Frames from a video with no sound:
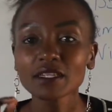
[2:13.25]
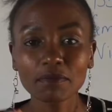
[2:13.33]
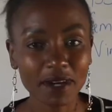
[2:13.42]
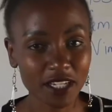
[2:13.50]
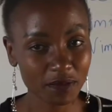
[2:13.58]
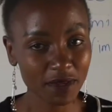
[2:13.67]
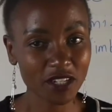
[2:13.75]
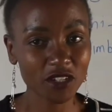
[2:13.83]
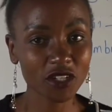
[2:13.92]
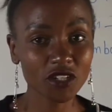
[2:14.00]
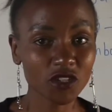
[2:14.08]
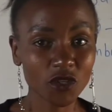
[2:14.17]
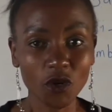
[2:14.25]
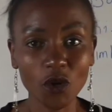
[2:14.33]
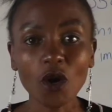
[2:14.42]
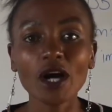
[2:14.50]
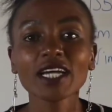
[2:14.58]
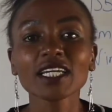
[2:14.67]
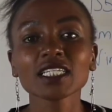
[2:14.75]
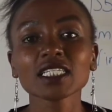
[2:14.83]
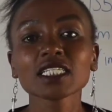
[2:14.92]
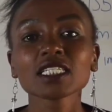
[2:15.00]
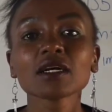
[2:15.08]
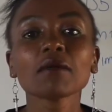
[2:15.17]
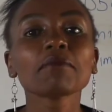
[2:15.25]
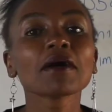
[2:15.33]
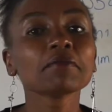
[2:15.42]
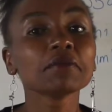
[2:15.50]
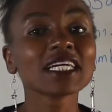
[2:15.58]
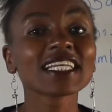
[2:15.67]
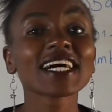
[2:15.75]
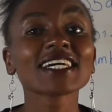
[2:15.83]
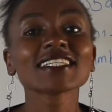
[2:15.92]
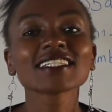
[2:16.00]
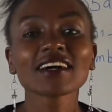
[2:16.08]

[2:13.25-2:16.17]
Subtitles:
departmental store is Pamela's